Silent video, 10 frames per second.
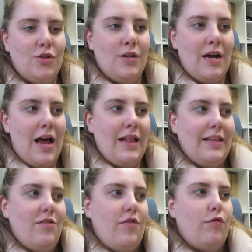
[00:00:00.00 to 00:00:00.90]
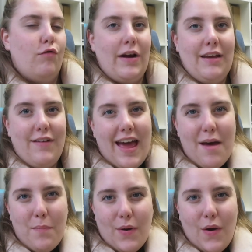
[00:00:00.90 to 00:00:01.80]
do a little bit of
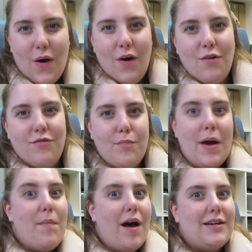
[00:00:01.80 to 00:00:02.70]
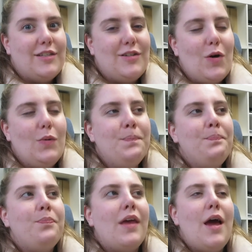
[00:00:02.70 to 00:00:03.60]
revamp of my market stall.
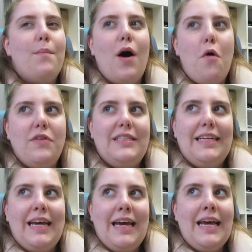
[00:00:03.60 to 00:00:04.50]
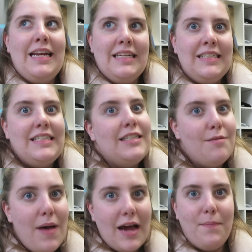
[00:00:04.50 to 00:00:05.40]
But obviously it is
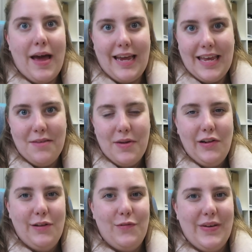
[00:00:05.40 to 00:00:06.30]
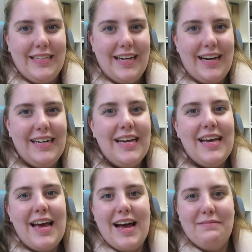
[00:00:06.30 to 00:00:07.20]
smack bang in the middle of winter.
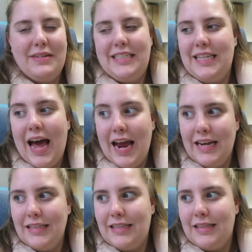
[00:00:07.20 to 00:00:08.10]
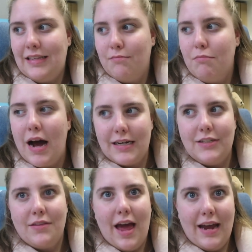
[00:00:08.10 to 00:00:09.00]
It's the 8th,
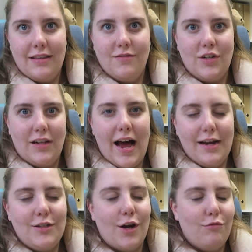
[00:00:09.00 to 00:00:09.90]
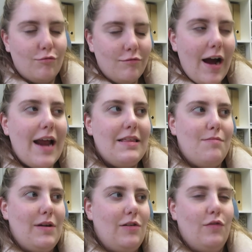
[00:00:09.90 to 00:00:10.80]
market's on the 8th of July. So right in
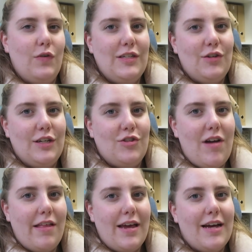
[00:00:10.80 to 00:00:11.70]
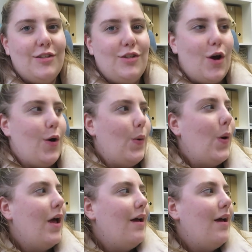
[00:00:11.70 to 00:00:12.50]
the middle of winter in Australia. So